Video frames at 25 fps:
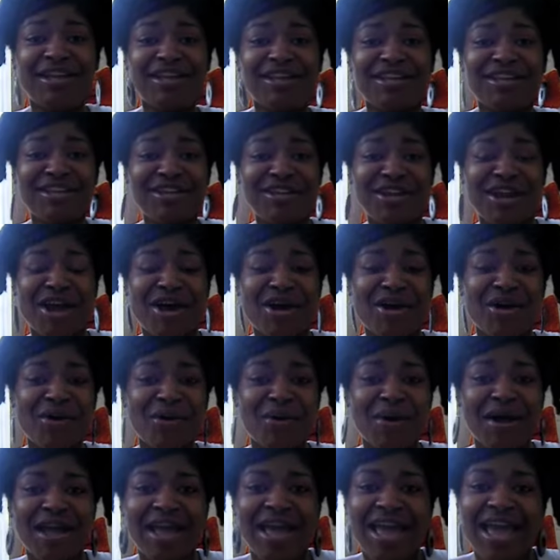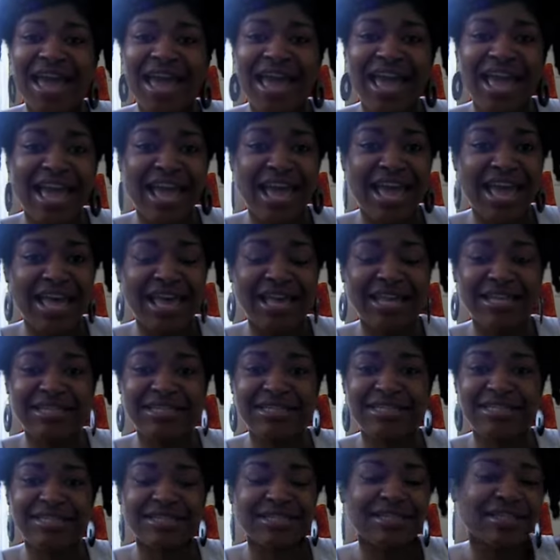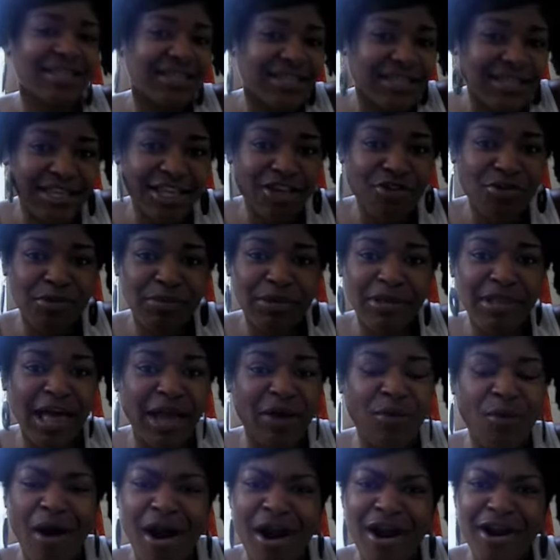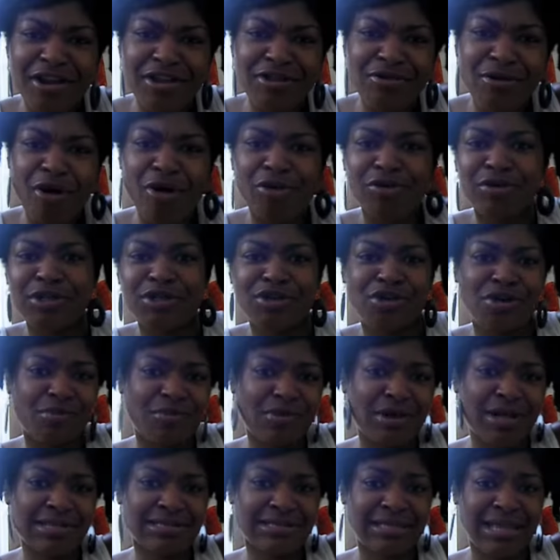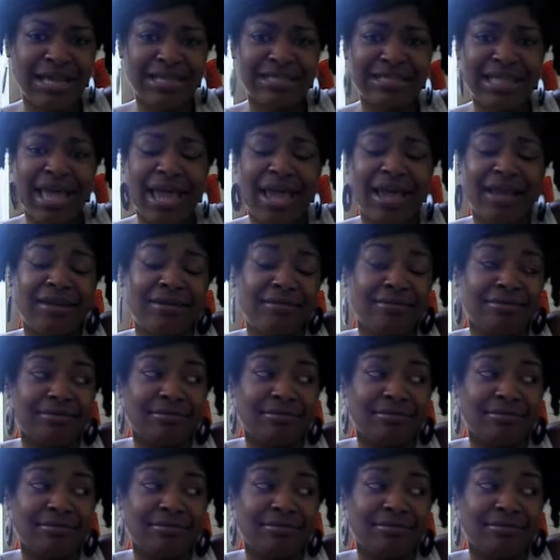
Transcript: you know, and he would be like, why are you holding your breast like that?